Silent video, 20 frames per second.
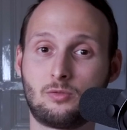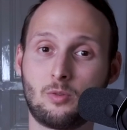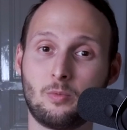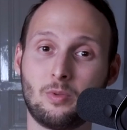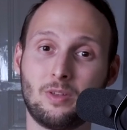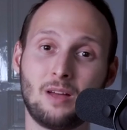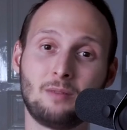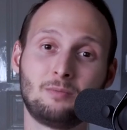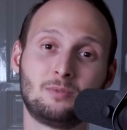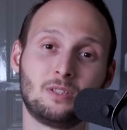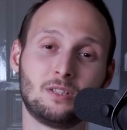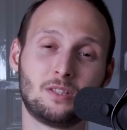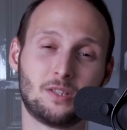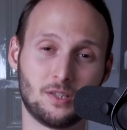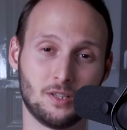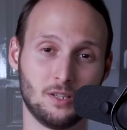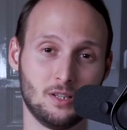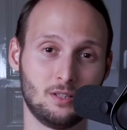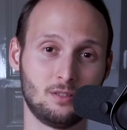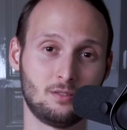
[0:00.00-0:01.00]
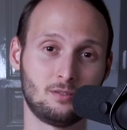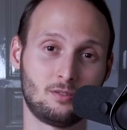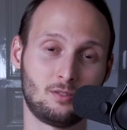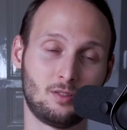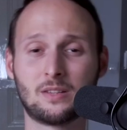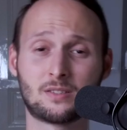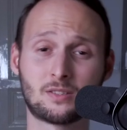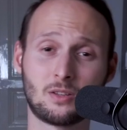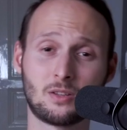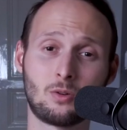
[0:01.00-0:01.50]
from an empty scene
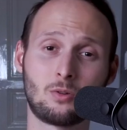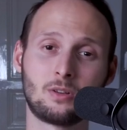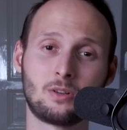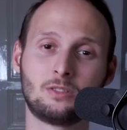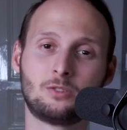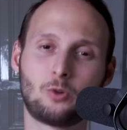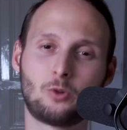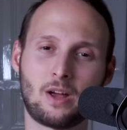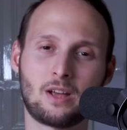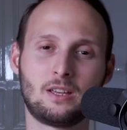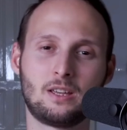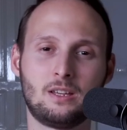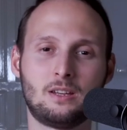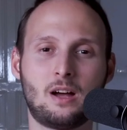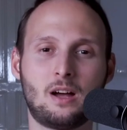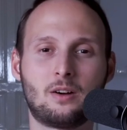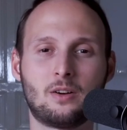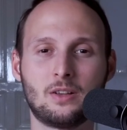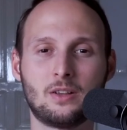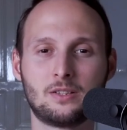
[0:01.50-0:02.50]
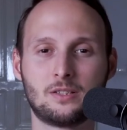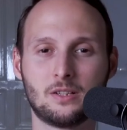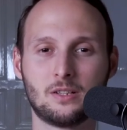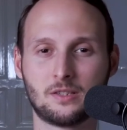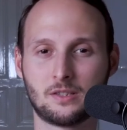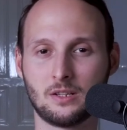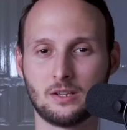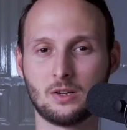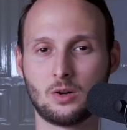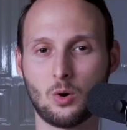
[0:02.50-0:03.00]
and slowly drag in our
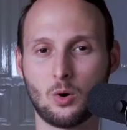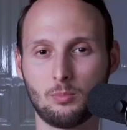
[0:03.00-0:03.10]
existing